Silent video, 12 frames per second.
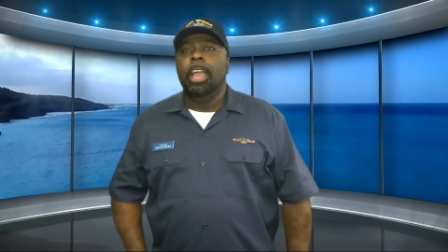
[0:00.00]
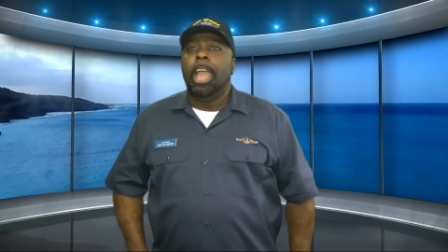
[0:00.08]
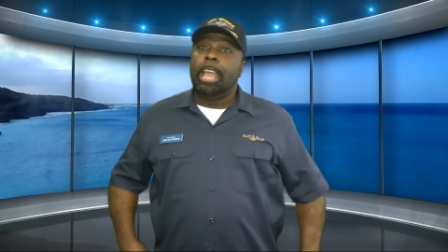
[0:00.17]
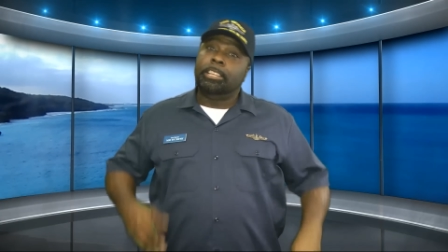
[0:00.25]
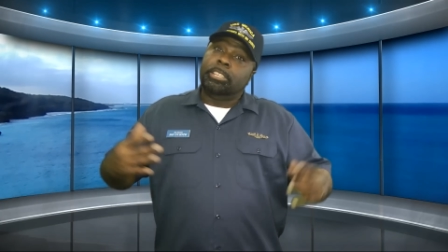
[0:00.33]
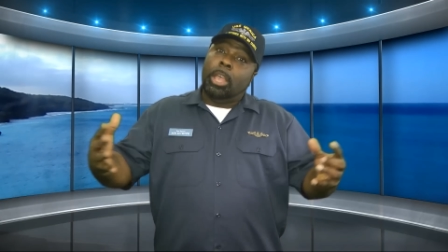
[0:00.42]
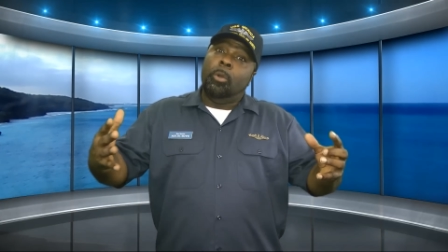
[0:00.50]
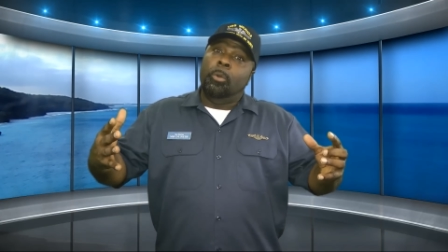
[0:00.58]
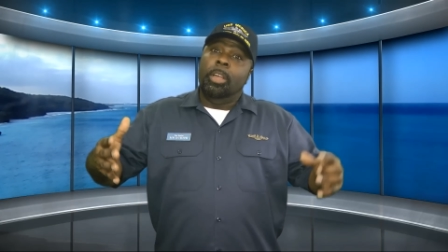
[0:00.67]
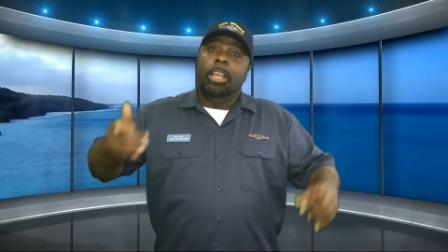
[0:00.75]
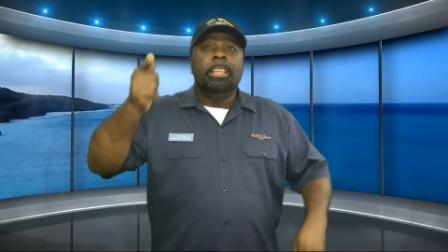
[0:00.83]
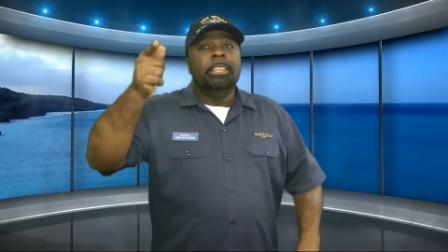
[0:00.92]
And so,
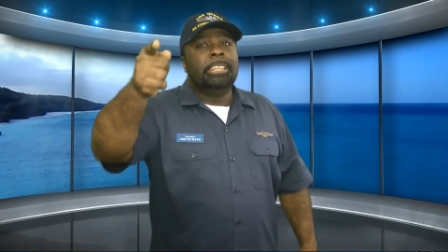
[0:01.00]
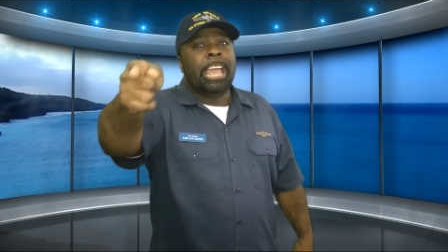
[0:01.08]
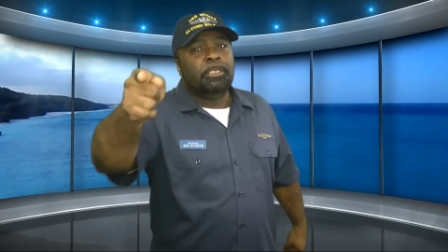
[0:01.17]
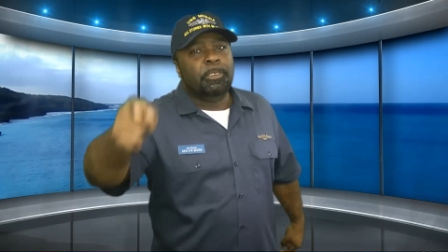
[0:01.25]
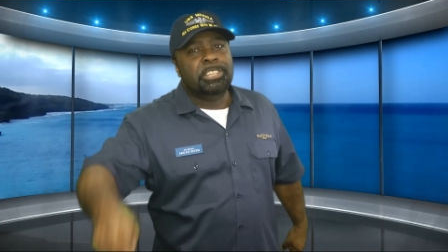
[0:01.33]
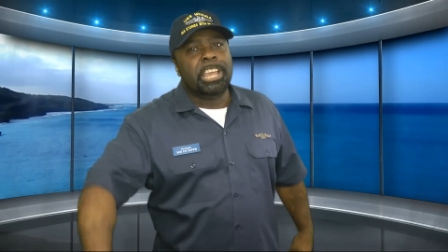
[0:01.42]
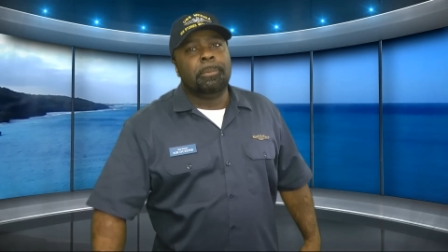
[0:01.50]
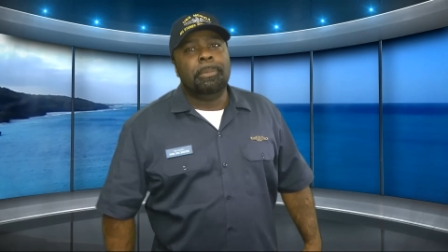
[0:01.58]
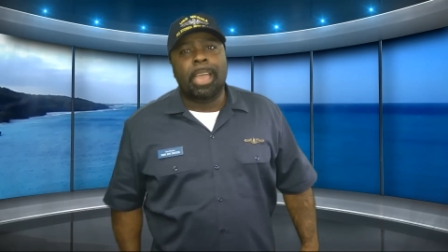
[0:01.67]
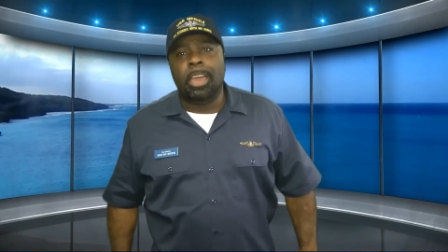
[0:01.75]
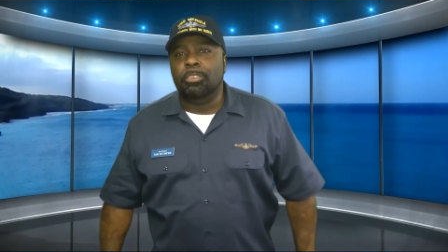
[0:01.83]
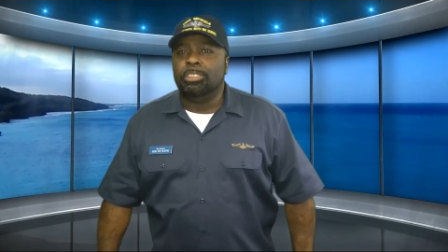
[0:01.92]
thanks for checking me
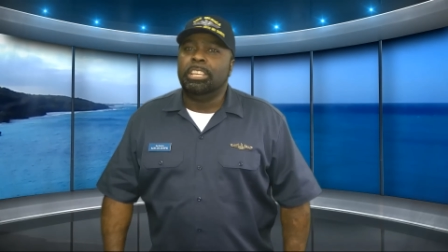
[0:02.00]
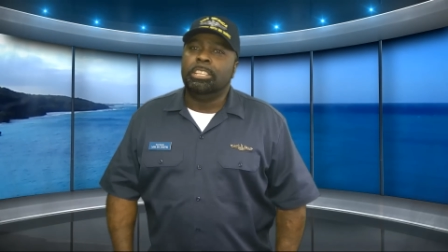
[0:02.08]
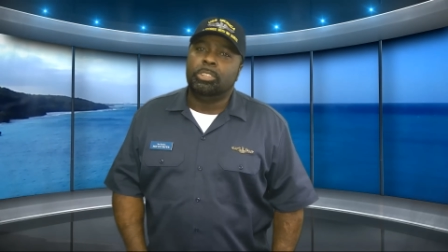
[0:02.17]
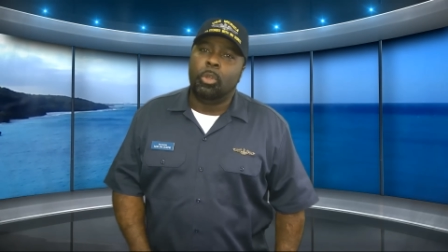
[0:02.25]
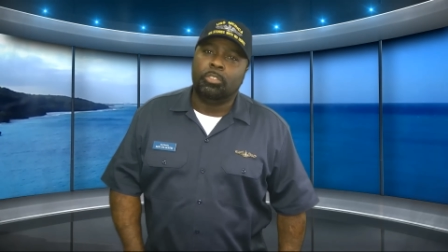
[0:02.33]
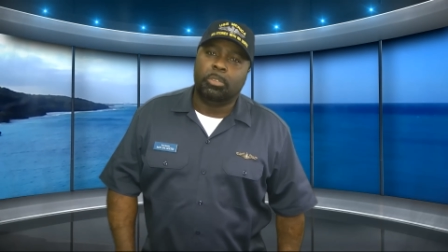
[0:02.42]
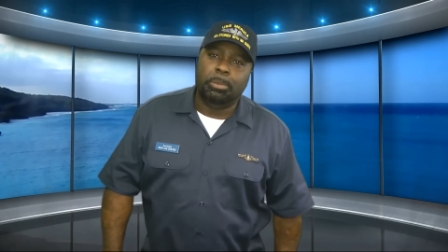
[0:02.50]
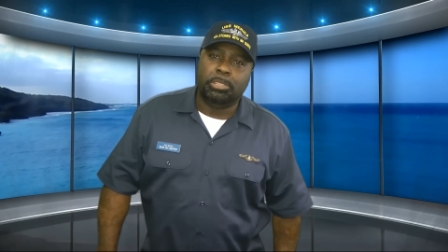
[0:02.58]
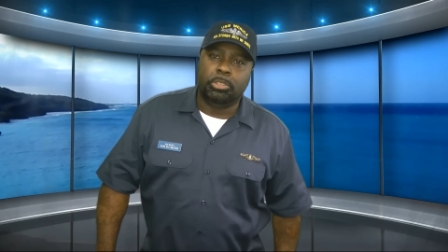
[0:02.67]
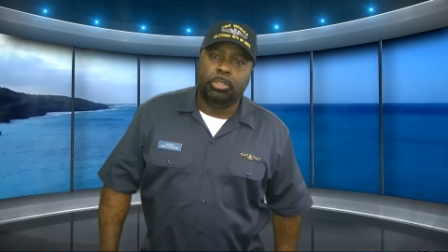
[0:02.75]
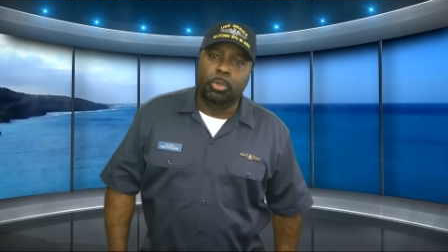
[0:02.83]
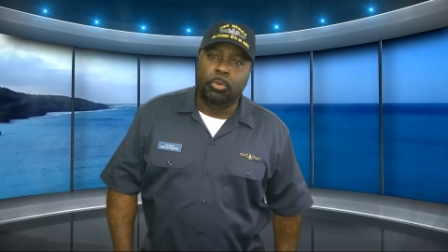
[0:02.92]
out on Sea Stories with
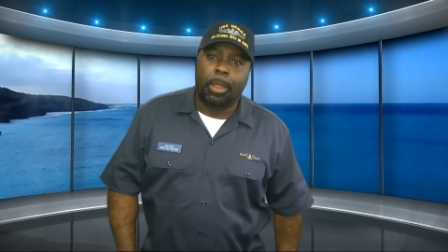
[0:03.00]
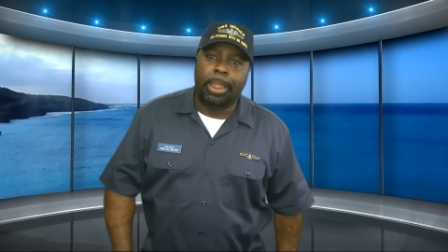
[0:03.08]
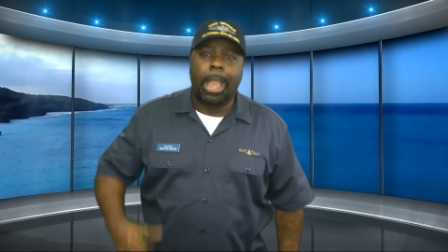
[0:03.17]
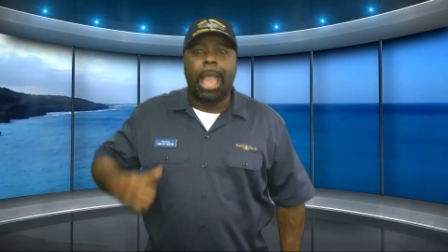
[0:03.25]
Mr. Durite.